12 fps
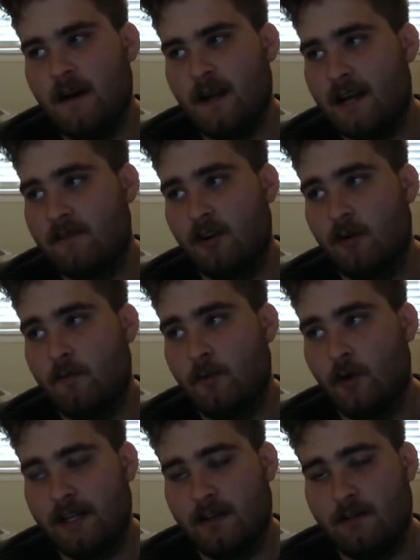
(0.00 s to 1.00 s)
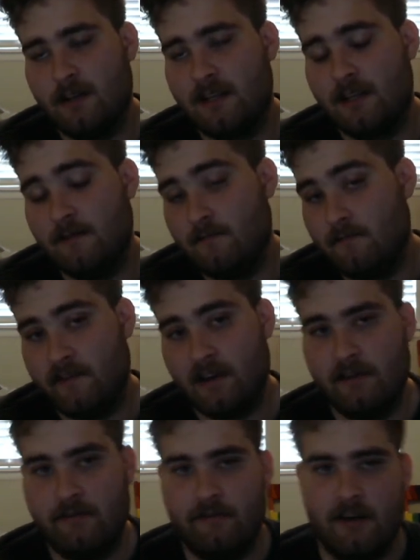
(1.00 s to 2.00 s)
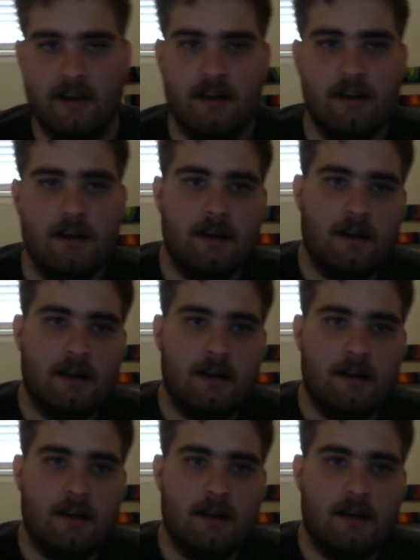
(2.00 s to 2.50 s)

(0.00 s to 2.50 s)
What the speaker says: kind of an old point and click and fairly fun.